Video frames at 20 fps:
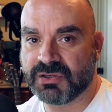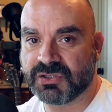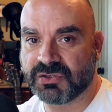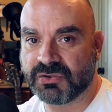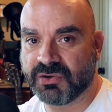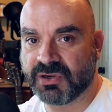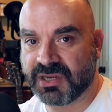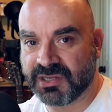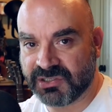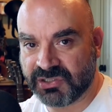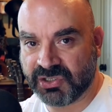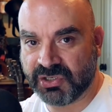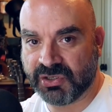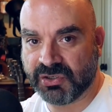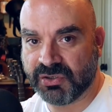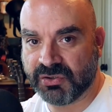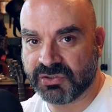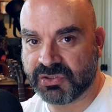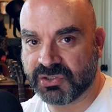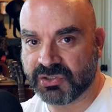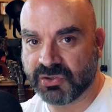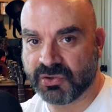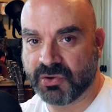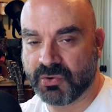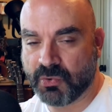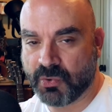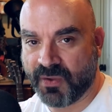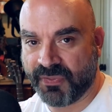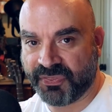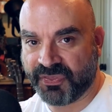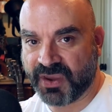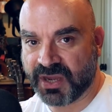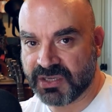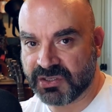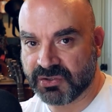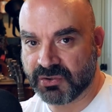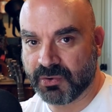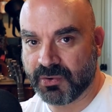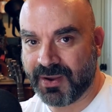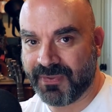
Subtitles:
to continue to do what they do,